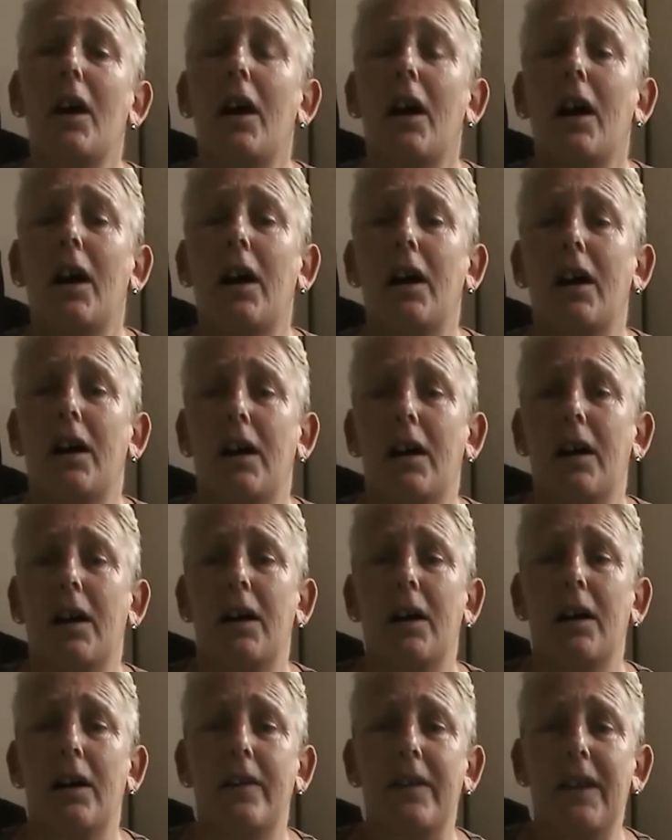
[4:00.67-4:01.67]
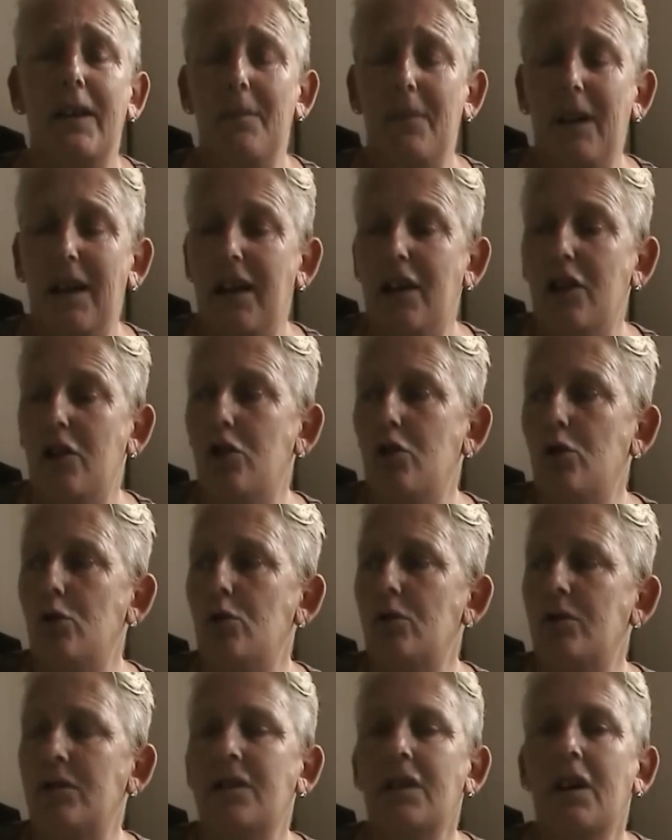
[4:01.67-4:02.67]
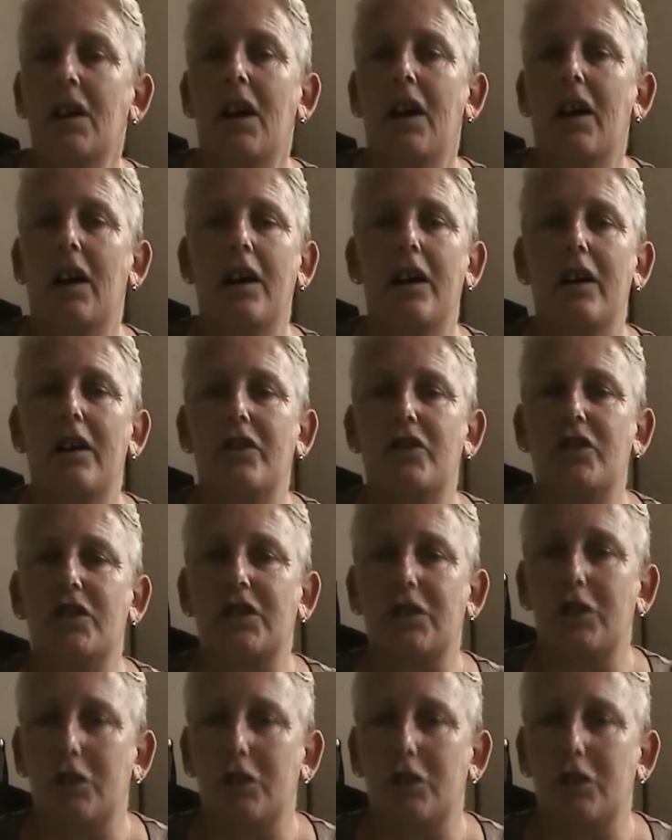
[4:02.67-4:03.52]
they may use just